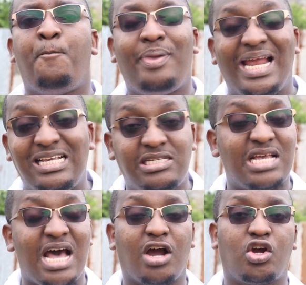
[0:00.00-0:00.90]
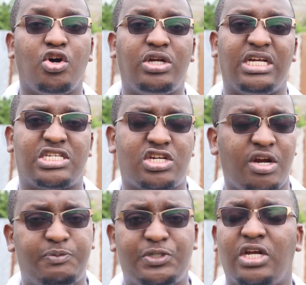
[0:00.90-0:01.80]
Place a good
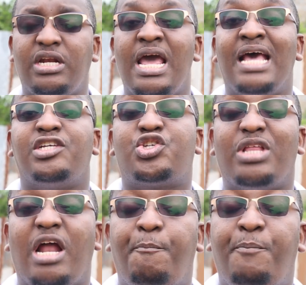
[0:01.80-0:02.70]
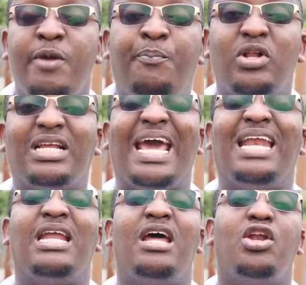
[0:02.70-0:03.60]
description so that people
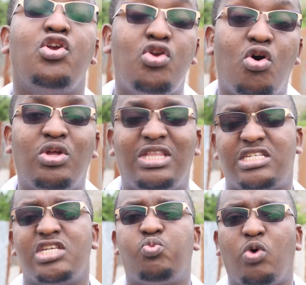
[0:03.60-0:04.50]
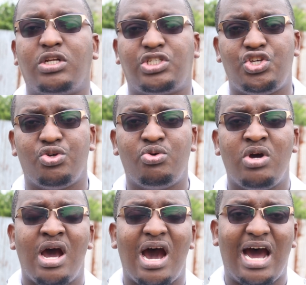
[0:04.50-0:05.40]
can know this is what you
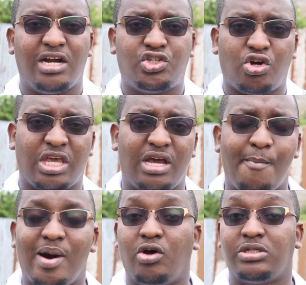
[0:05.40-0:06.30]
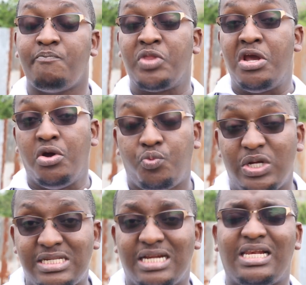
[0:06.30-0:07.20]
are talking about.
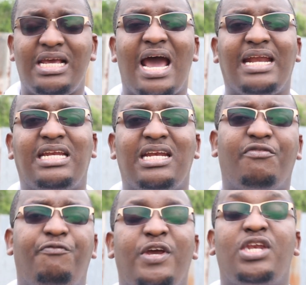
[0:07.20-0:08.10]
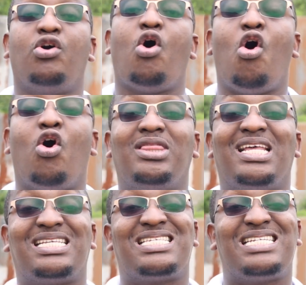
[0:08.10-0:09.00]
Recently, I did a video on the
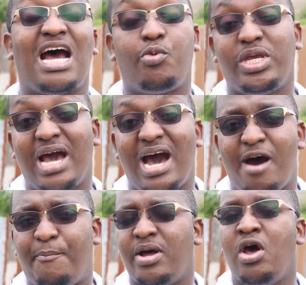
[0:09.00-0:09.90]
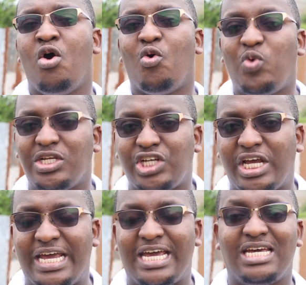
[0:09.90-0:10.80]
Stowie app, which
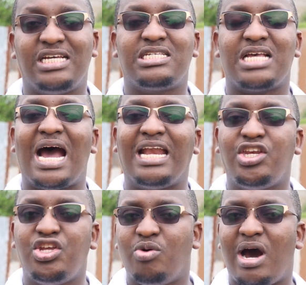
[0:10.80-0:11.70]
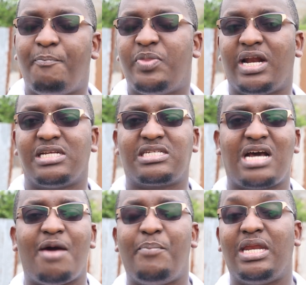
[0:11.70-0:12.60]
is a new app that has
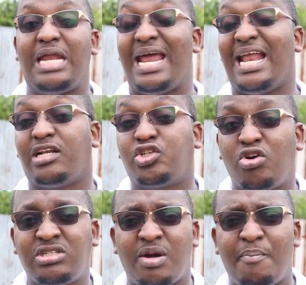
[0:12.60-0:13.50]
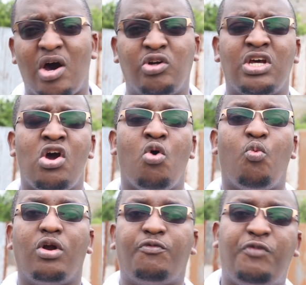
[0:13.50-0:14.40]
come in, and I talked about
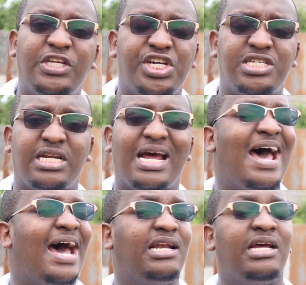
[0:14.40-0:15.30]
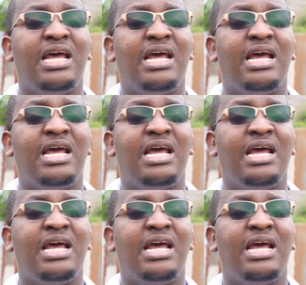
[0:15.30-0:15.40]
what features it had